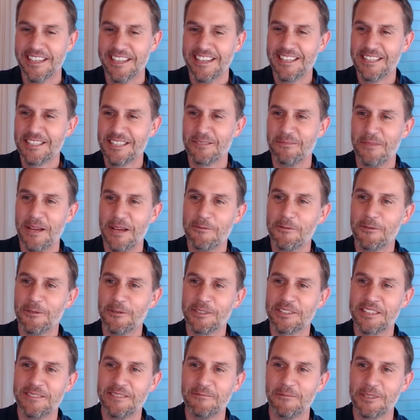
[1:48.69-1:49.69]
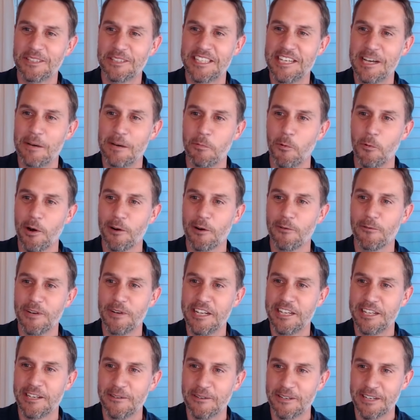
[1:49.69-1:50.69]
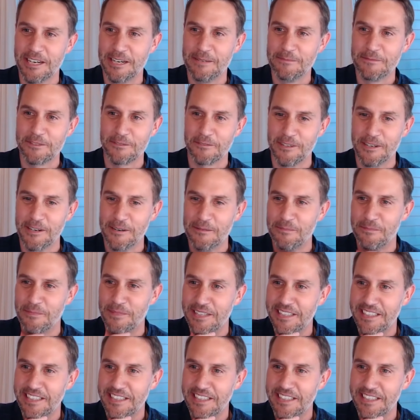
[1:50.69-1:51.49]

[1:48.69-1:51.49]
So maybe we'll, we'll tee up where Rico comes from